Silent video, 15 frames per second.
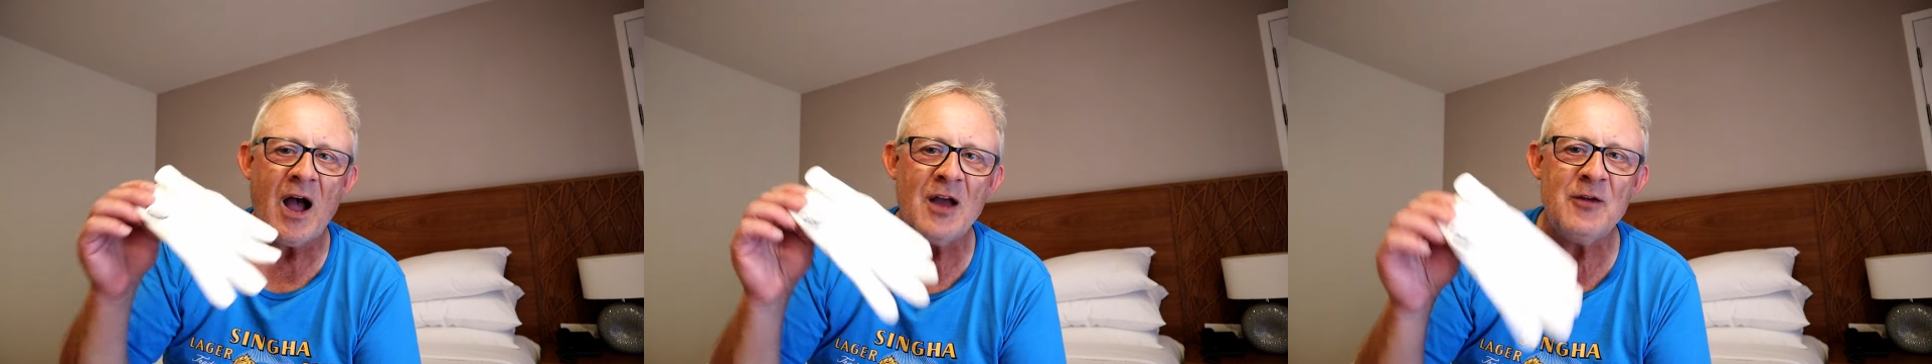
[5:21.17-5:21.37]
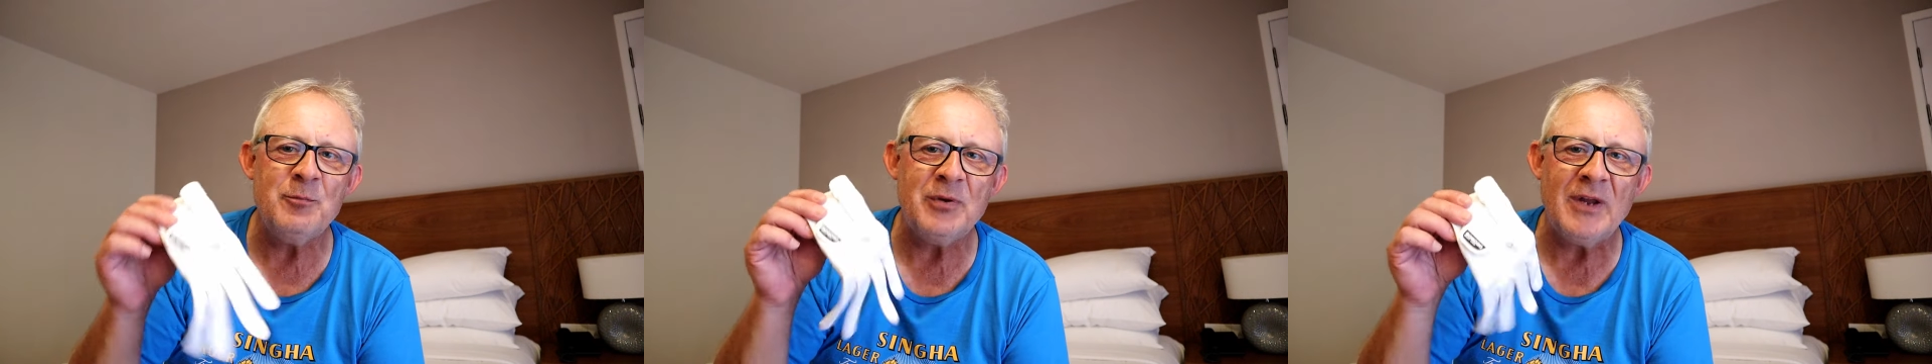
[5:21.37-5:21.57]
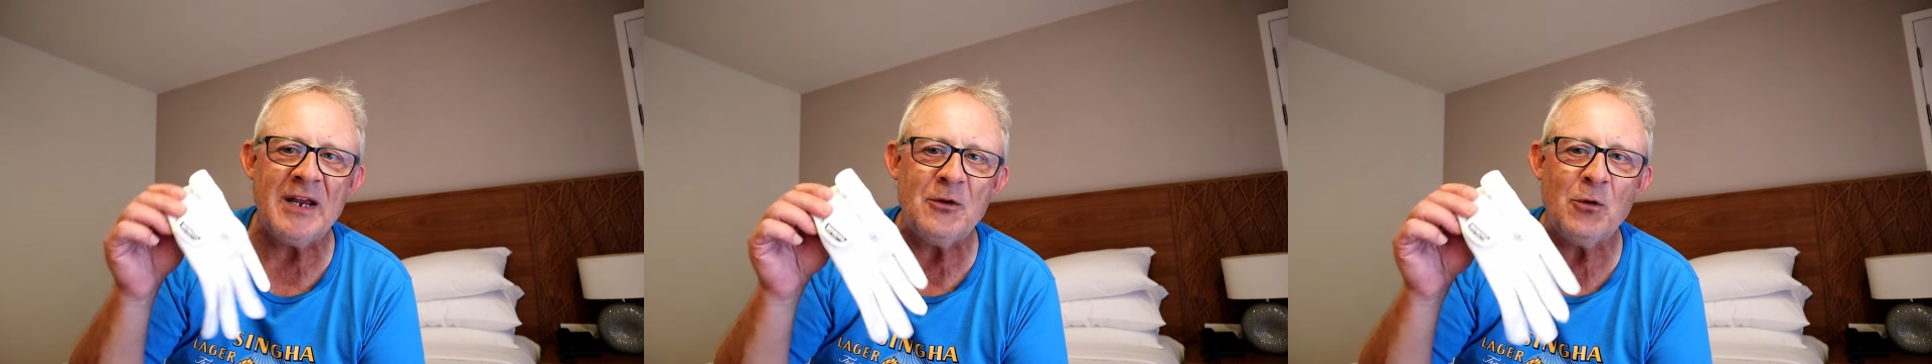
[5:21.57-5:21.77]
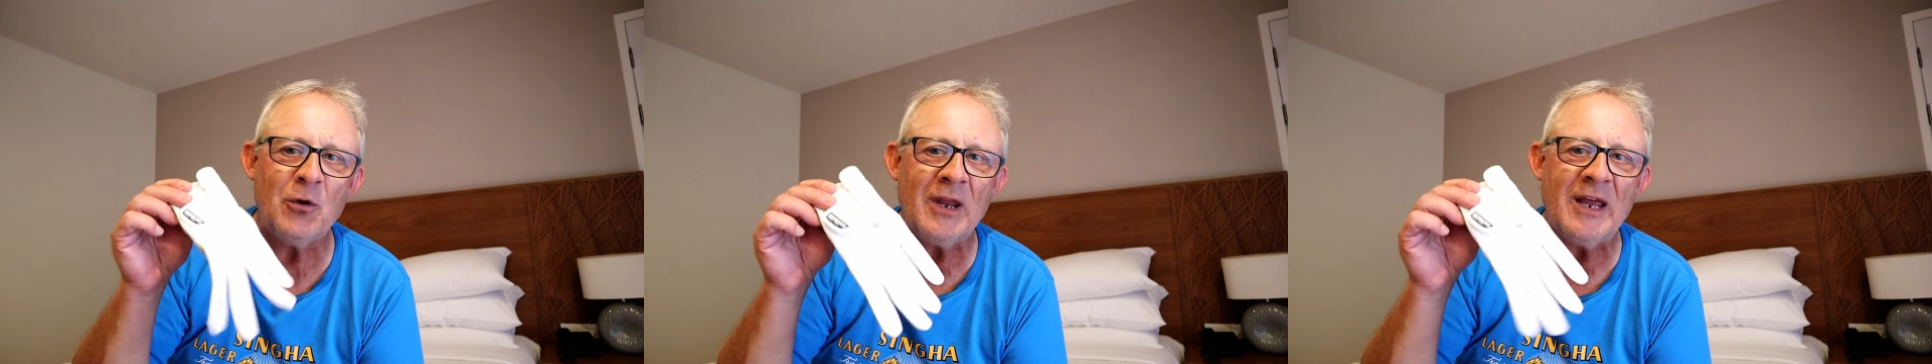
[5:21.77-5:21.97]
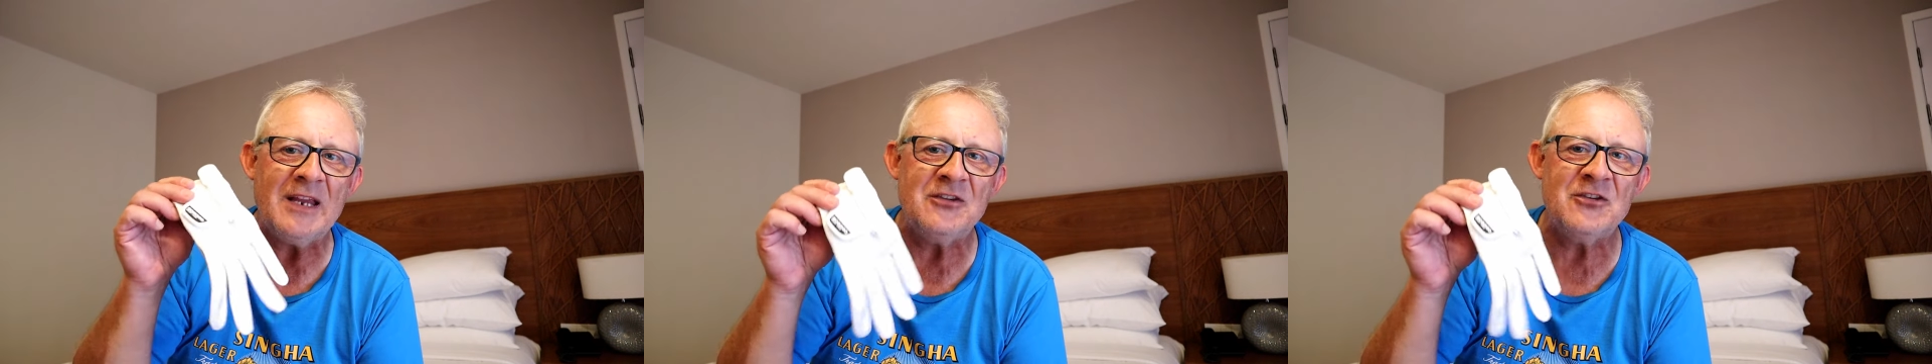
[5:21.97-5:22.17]
I've played
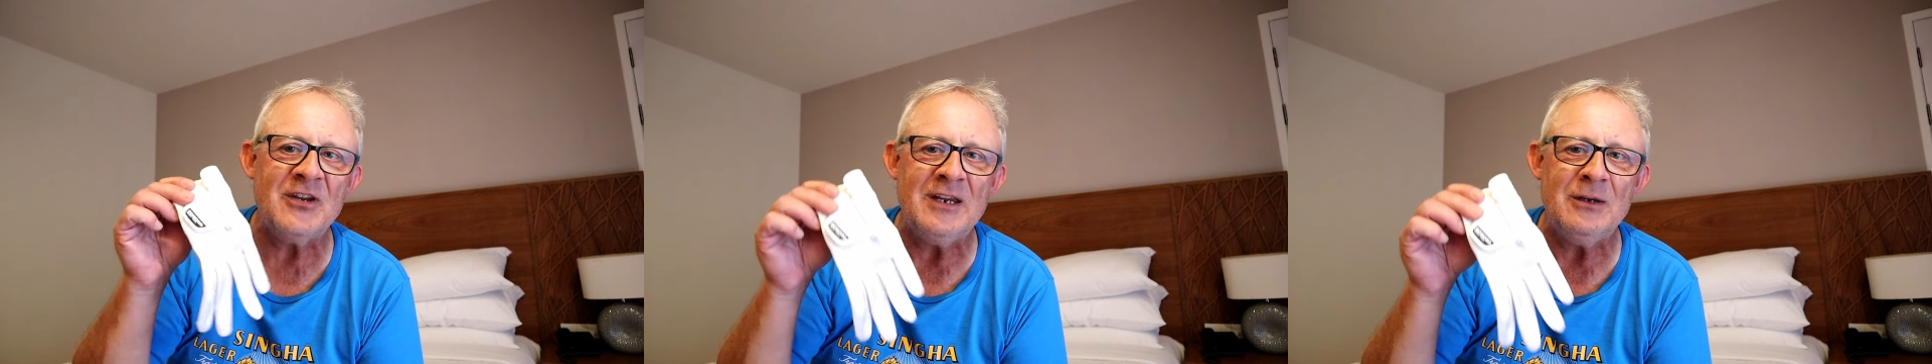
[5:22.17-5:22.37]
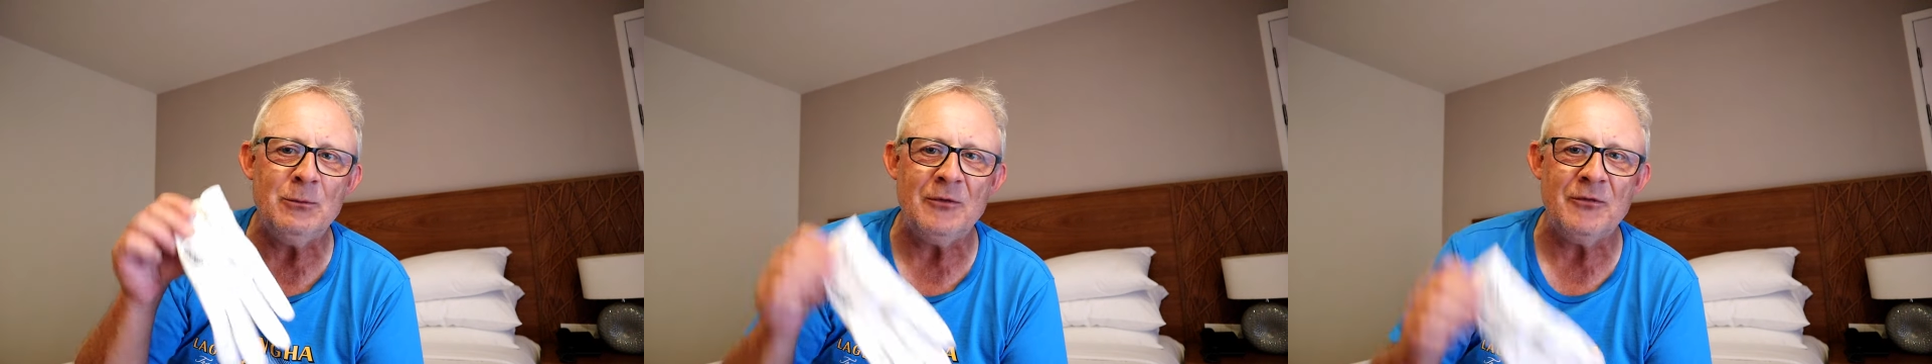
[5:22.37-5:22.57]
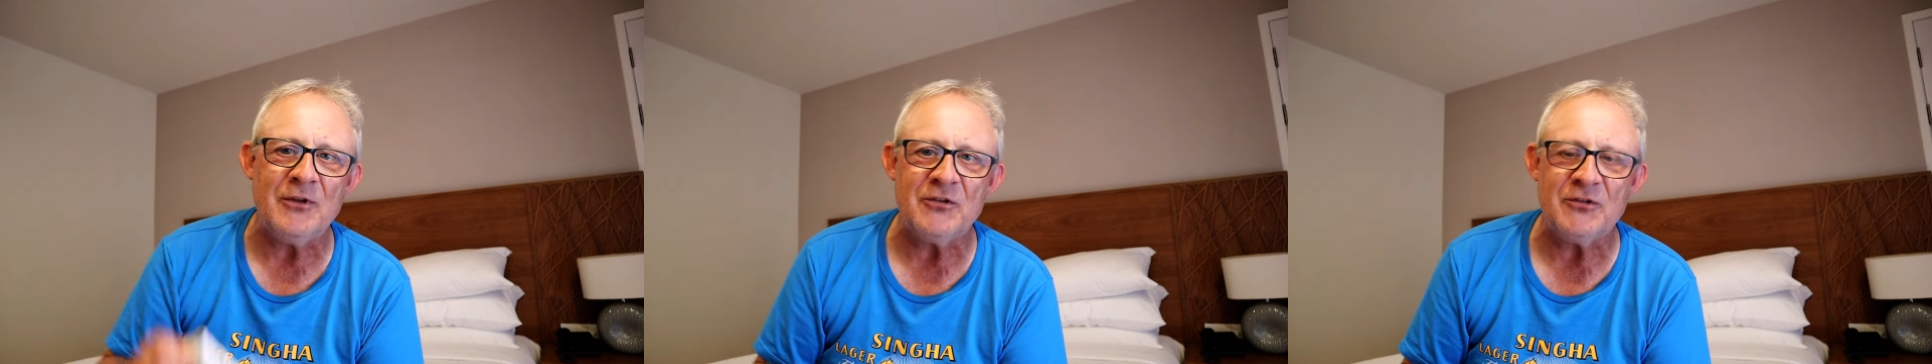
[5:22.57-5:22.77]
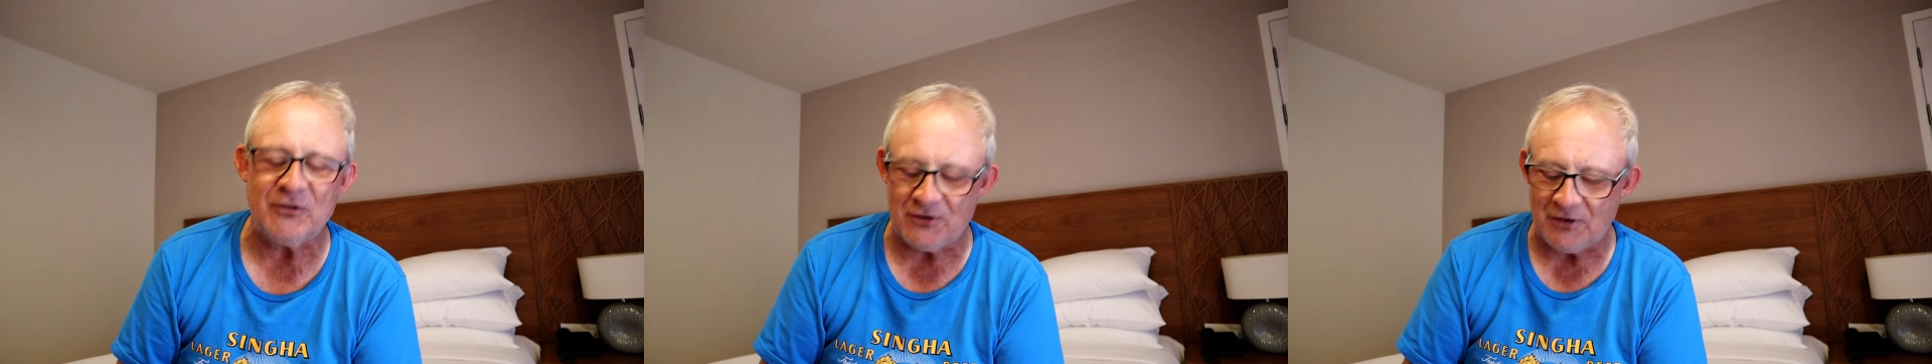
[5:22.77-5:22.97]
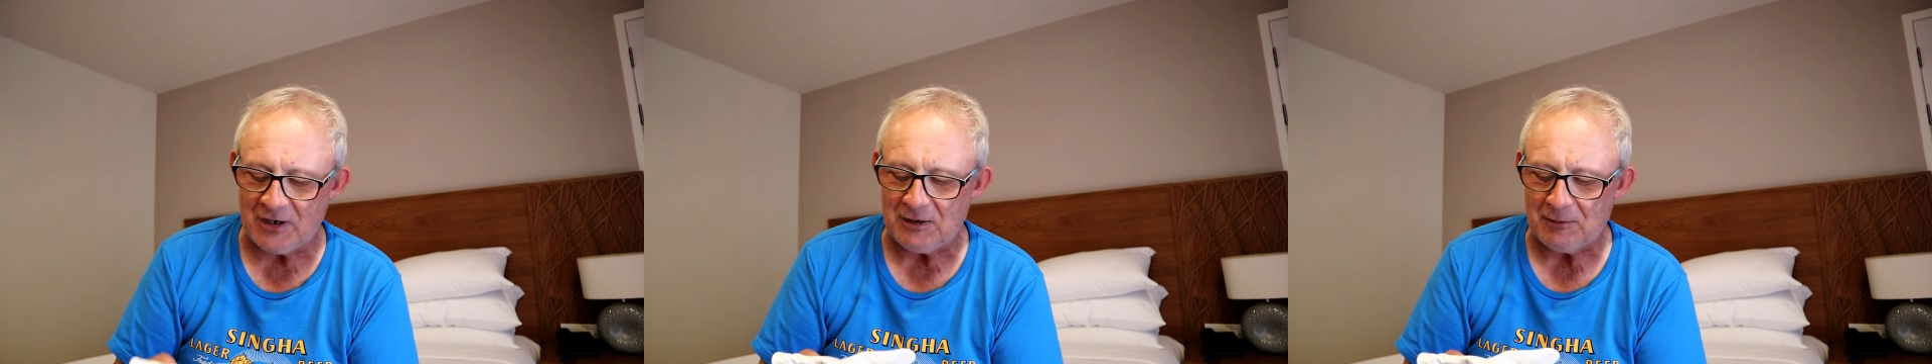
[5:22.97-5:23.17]
all 18 with this
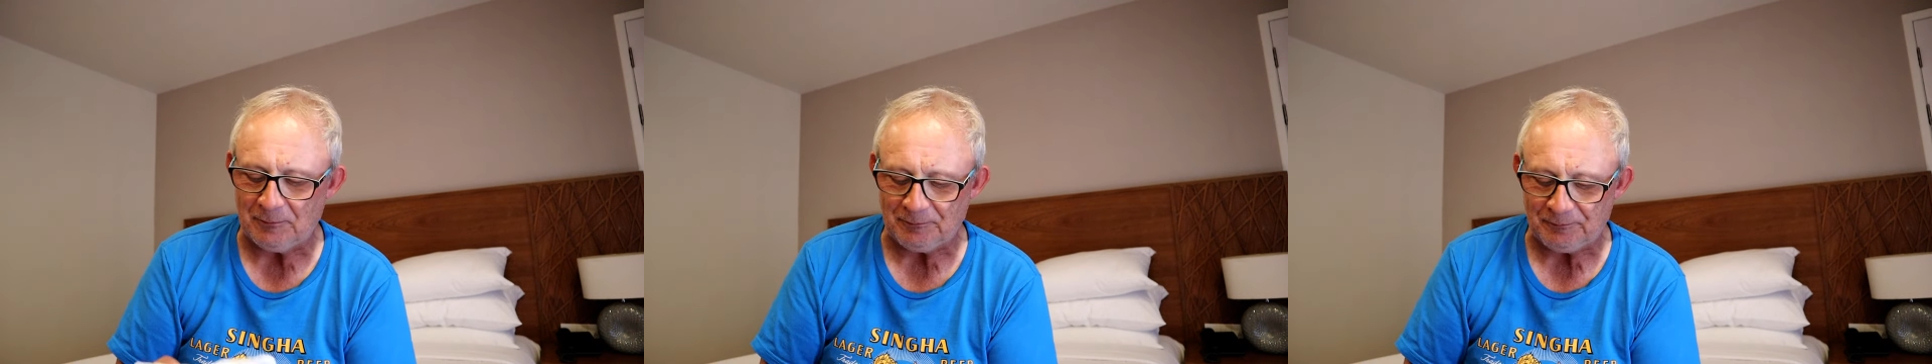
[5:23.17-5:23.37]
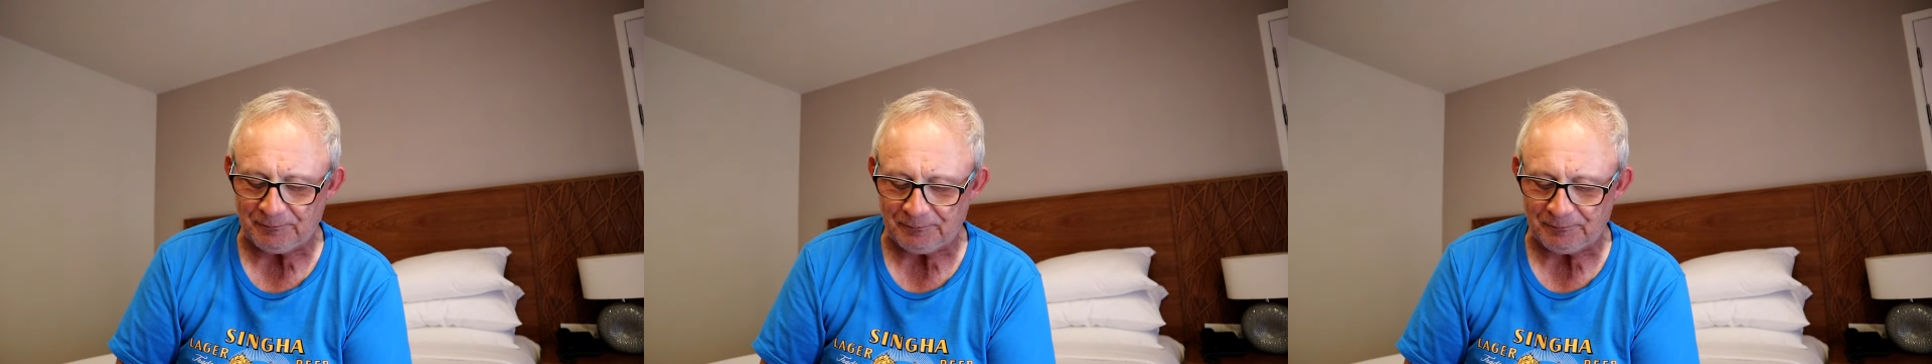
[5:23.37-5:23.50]
today.